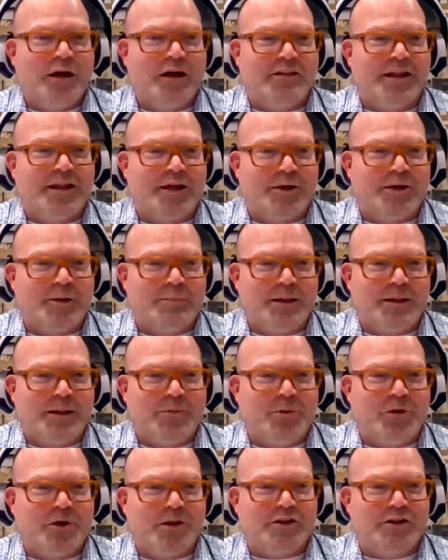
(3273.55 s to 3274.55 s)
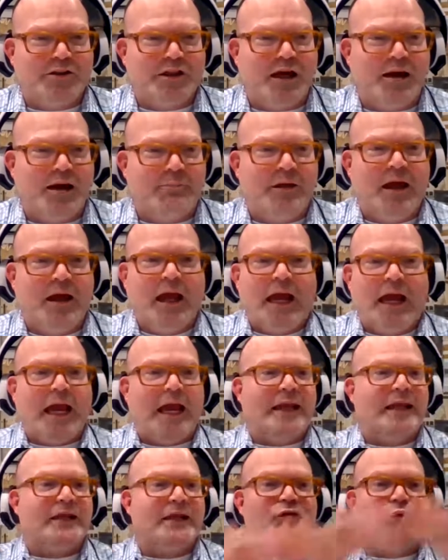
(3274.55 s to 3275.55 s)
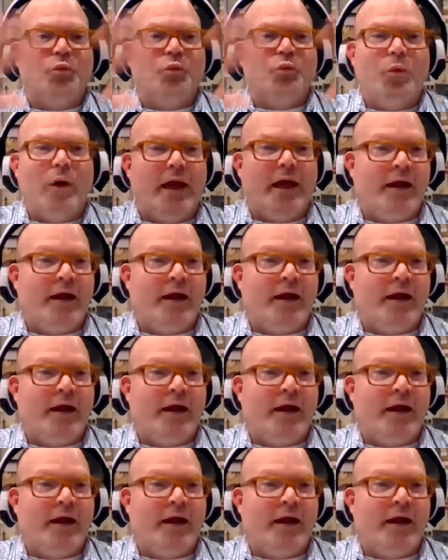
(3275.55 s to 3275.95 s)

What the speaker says: therapy workshop, and it's way